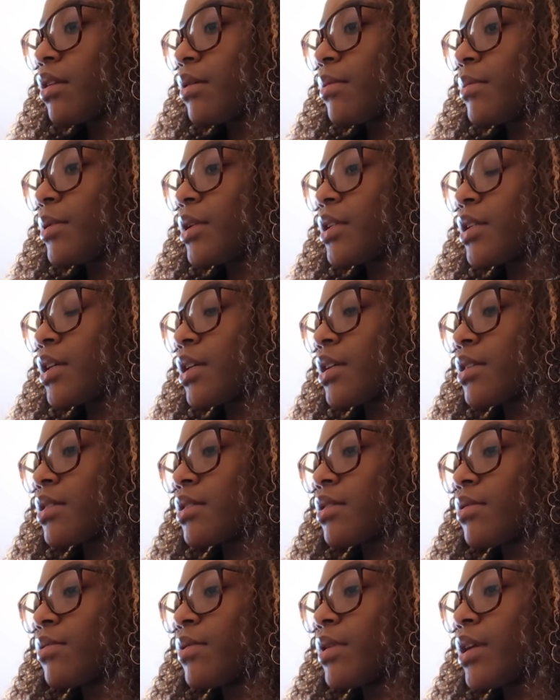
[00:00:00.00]
Let me
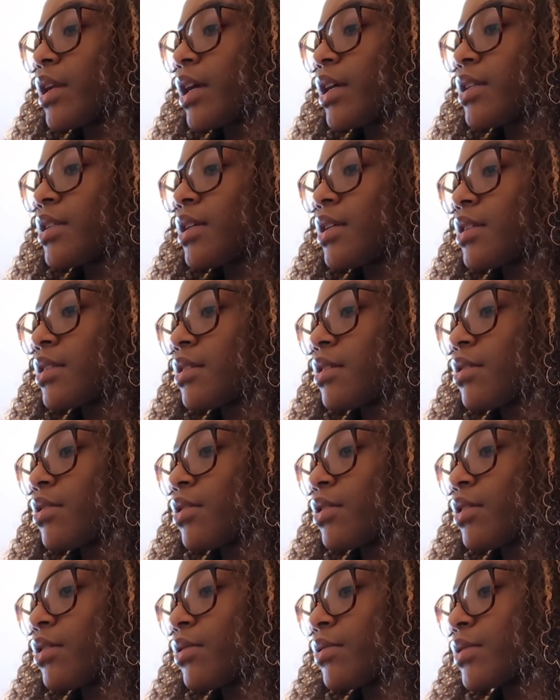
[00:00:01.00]
taste. The one I tasted earlier